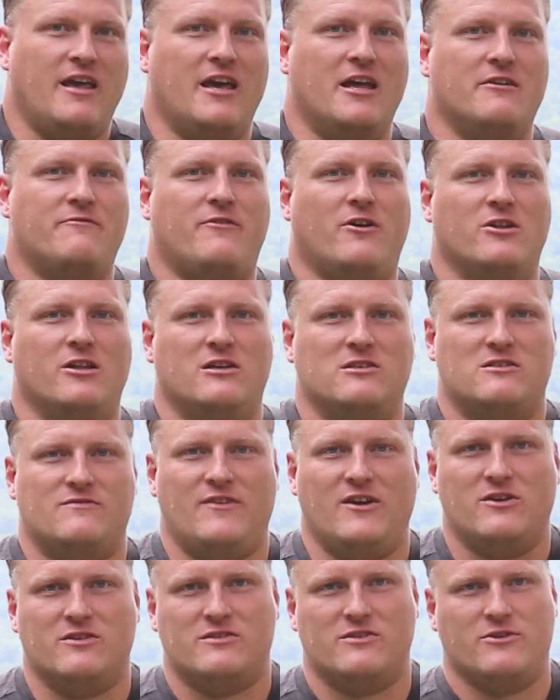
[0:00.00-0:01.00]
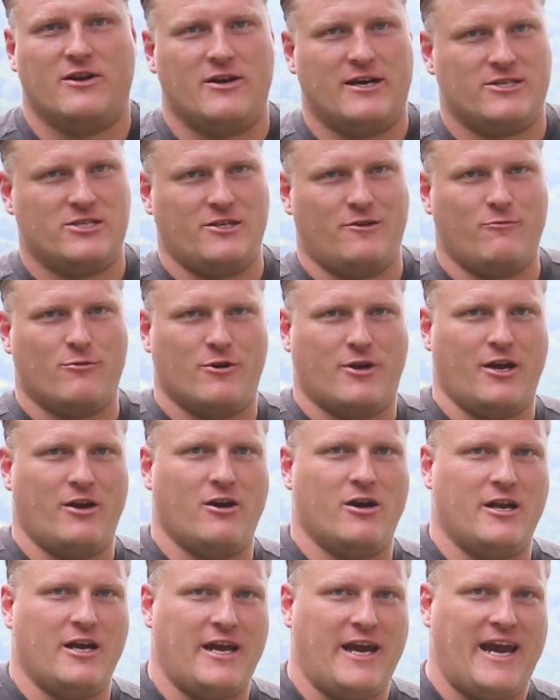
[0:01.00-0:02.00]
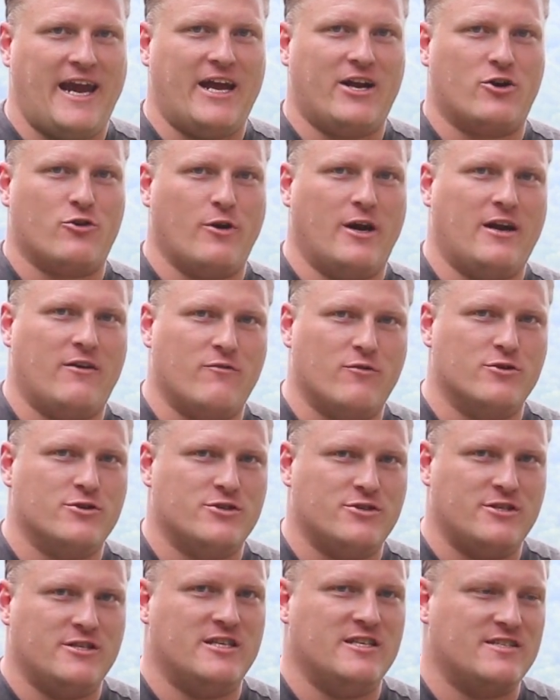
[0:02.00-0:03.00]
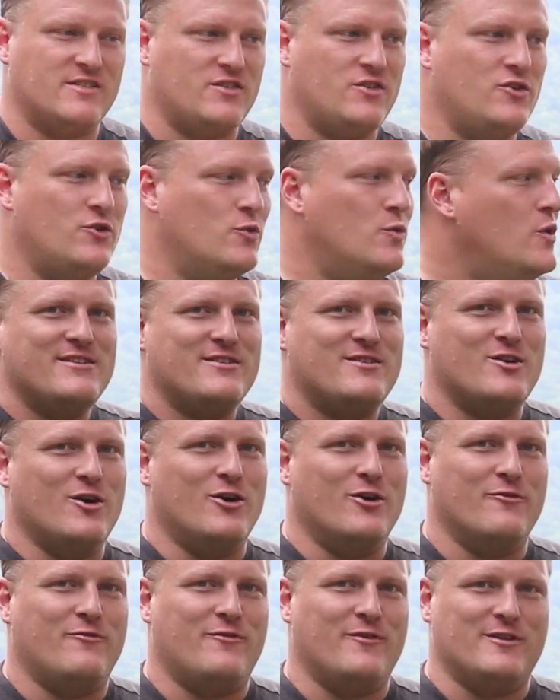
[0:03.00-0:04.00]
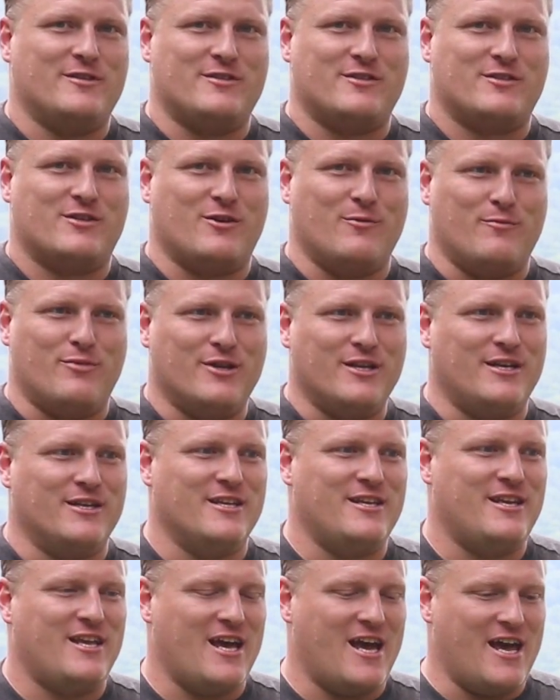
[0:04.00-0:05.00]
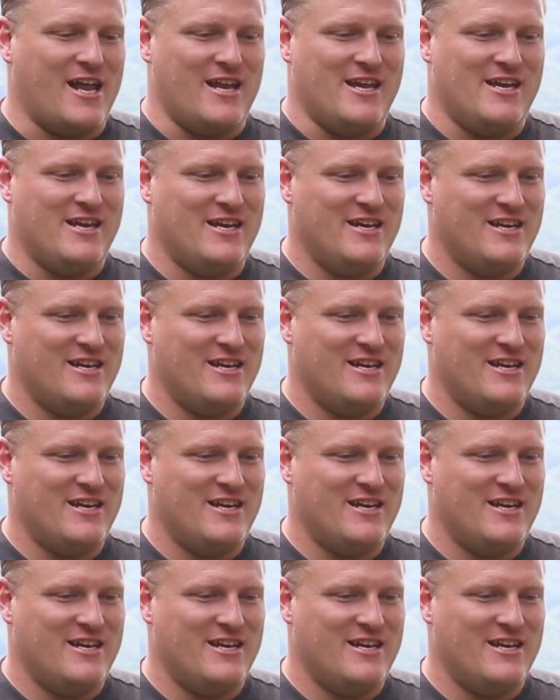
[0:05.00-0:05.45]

And if all else fails, they're actually working on a hand crank version of this too. So if it's completely dead